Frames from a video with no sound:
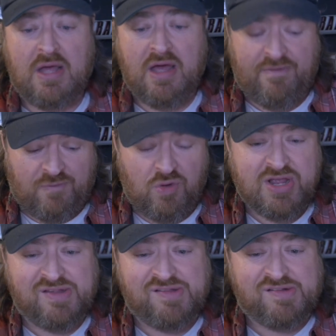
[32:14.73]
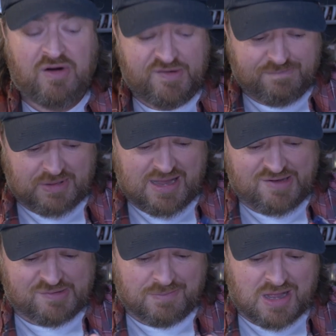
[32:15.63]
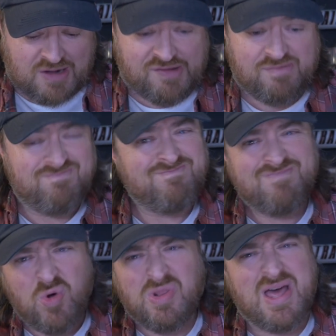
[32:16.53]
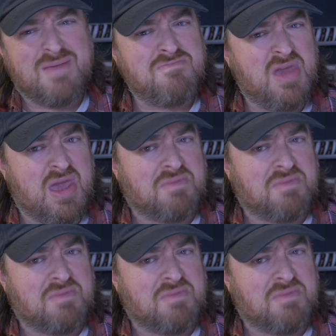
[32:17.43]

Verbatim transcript: of Rookies and Stars Blaster Box. A lot of meh.